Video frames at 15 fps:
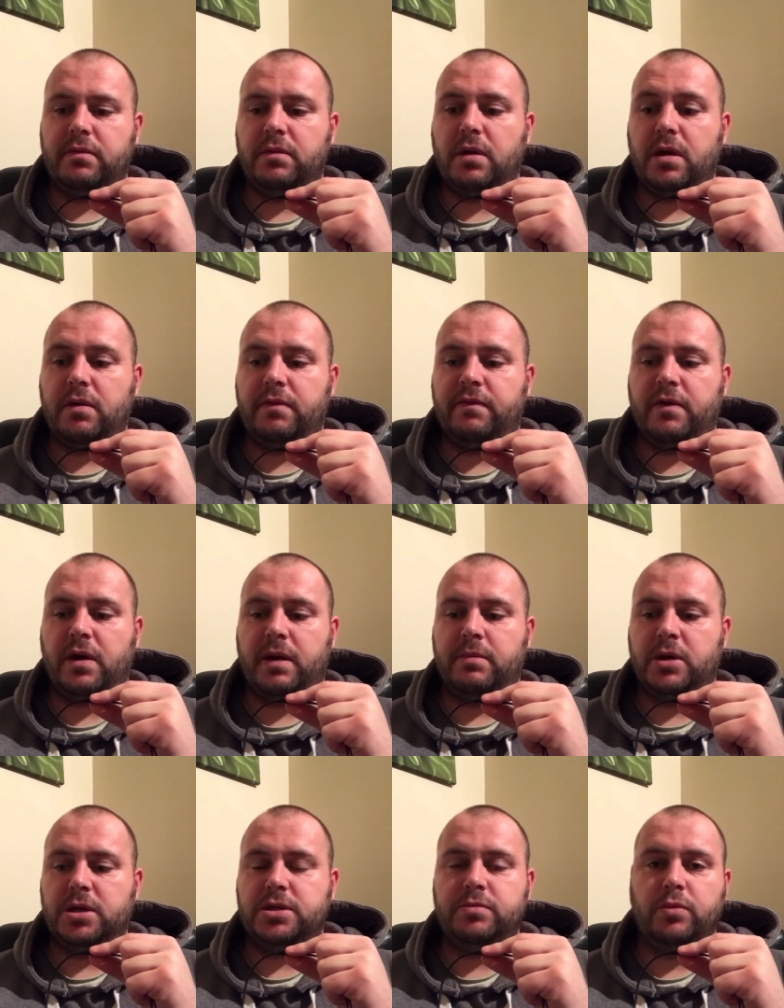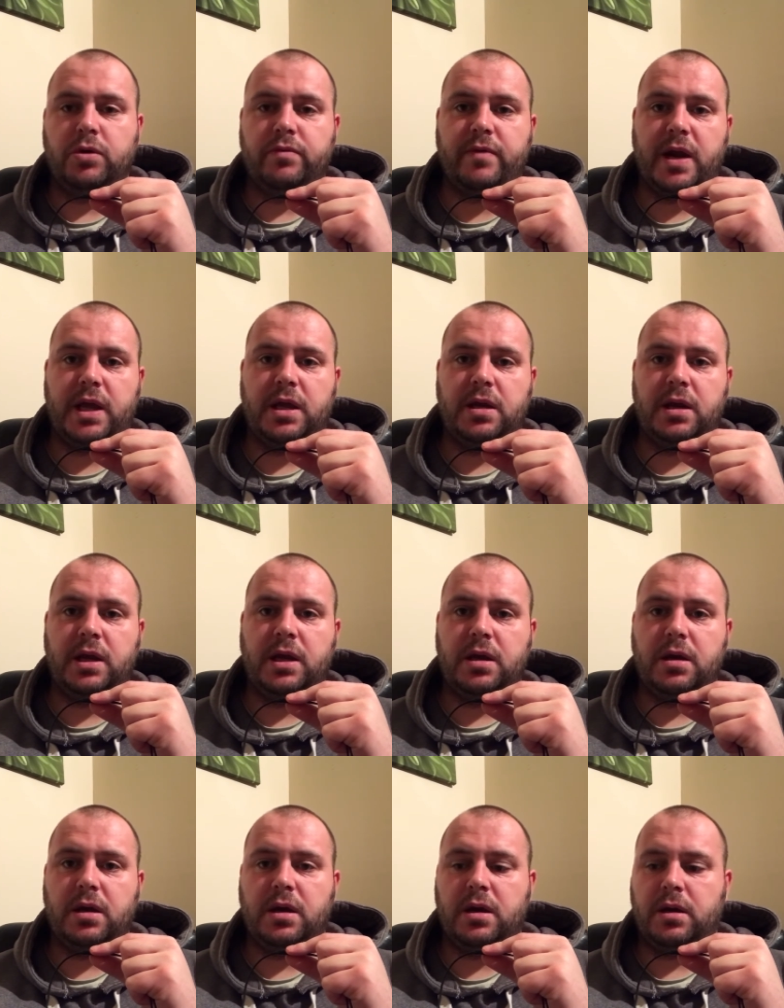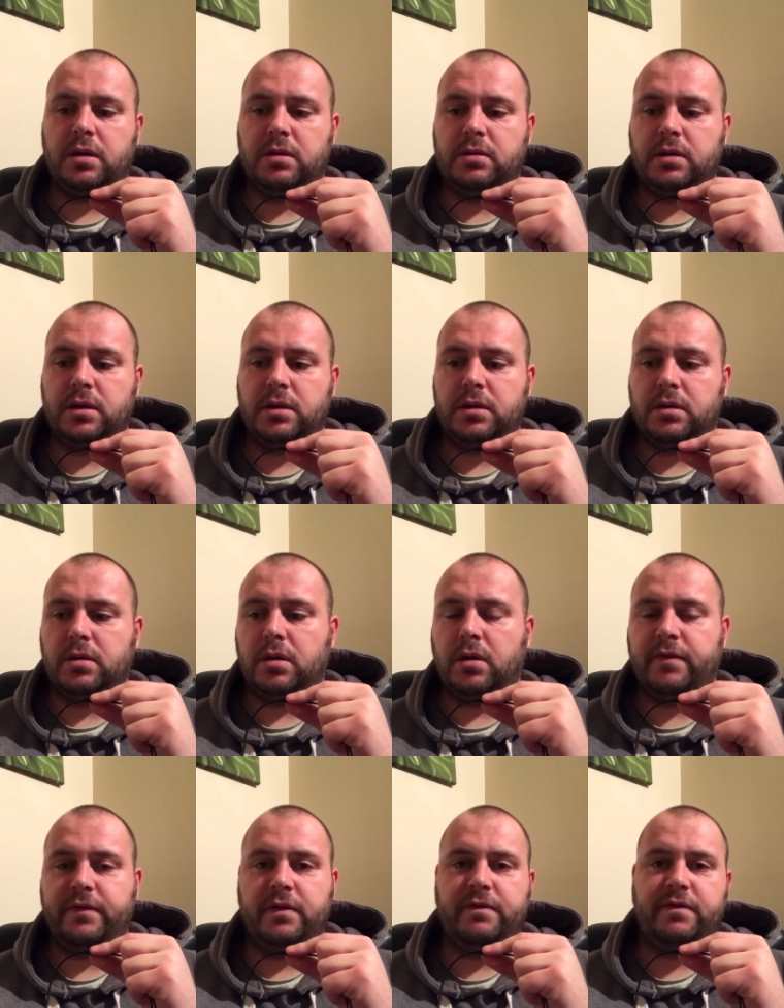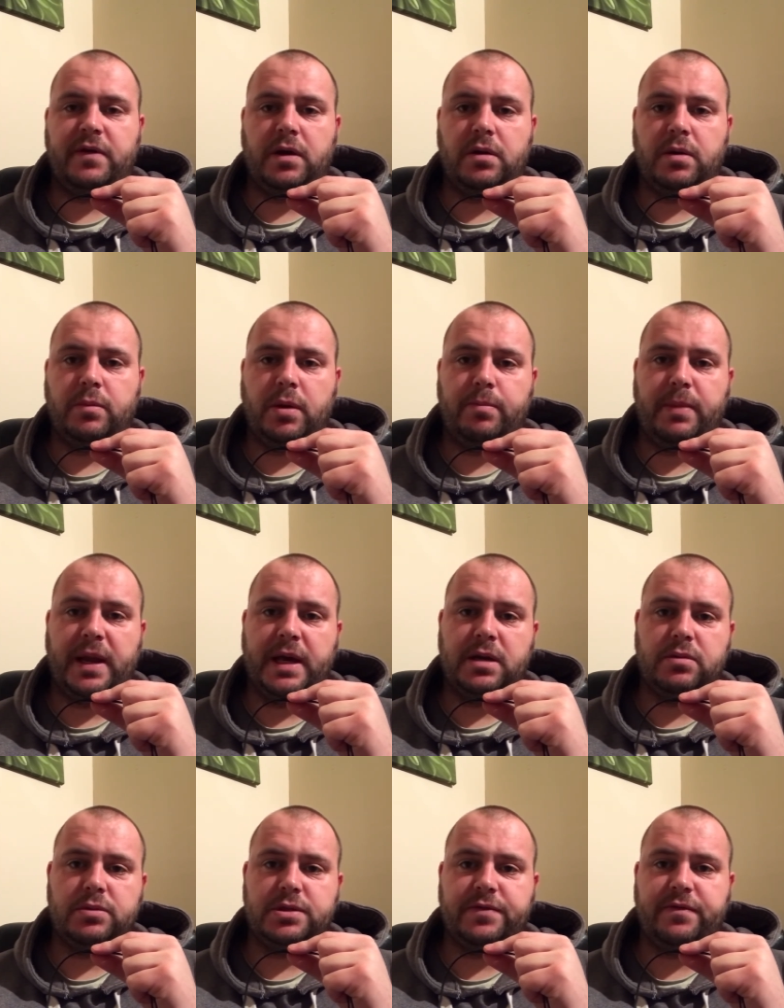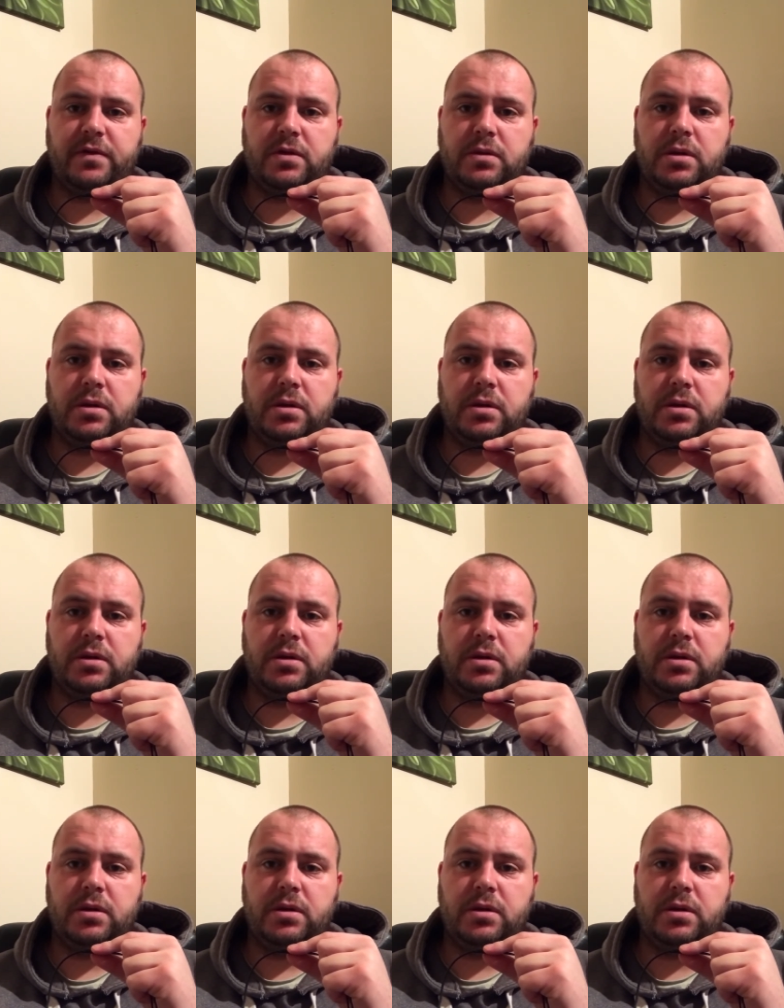very much more regularly. It often felt like my bladder was full,